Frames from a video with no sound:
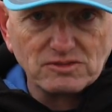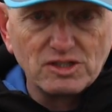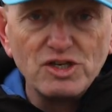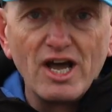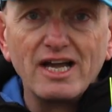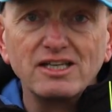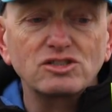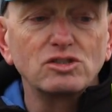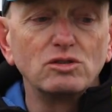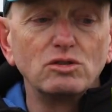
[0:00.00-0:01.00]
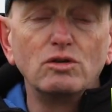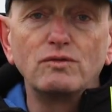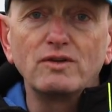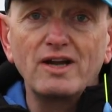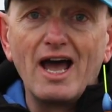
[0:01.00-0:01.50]
Nice,
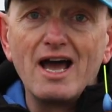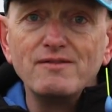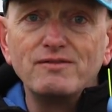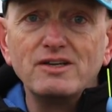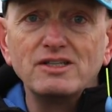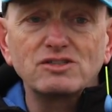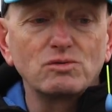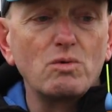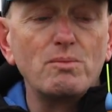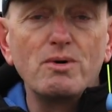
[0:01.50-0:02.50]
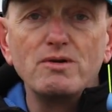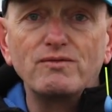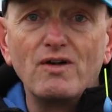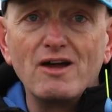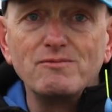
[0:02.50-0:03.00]
lovely high vis,
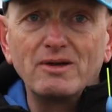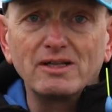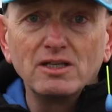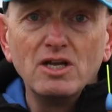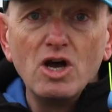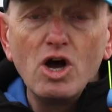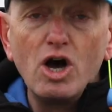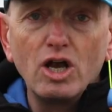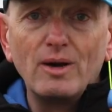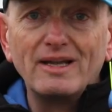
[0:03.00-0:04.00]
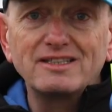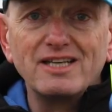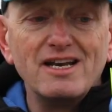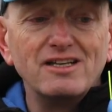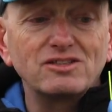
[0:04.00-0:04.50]
1.5 mil hollow
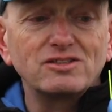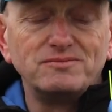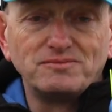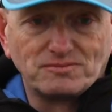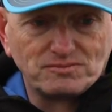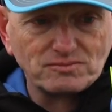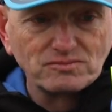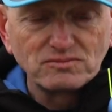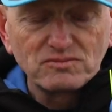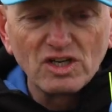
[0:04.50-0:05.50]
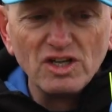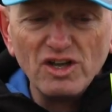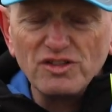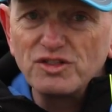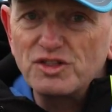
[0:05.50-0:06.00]
antennas.
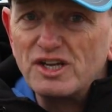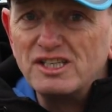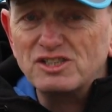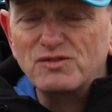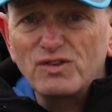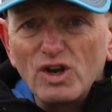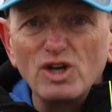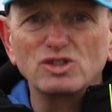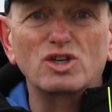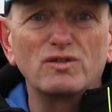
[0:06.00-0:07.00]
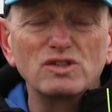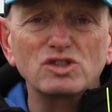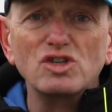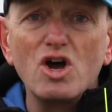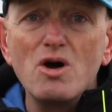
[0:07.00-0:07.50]
These floats cover
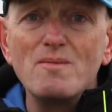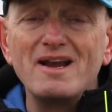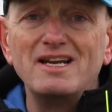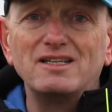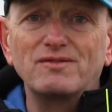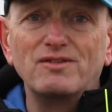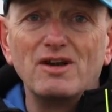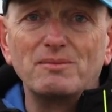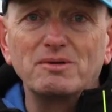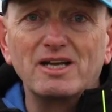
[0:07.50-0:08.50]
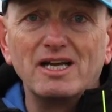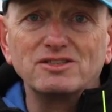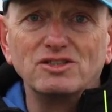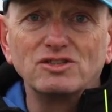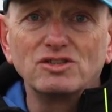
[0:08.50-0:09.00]
so many different
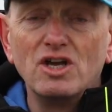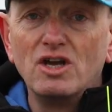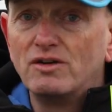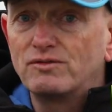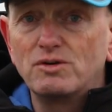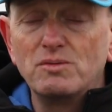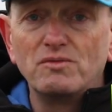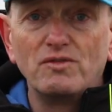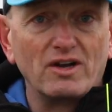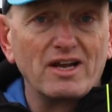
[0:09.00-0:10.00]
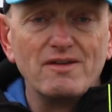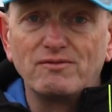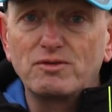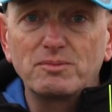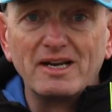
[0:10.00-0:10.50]
applications, from
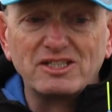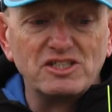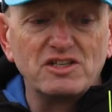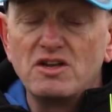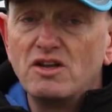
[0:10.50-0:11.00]
catching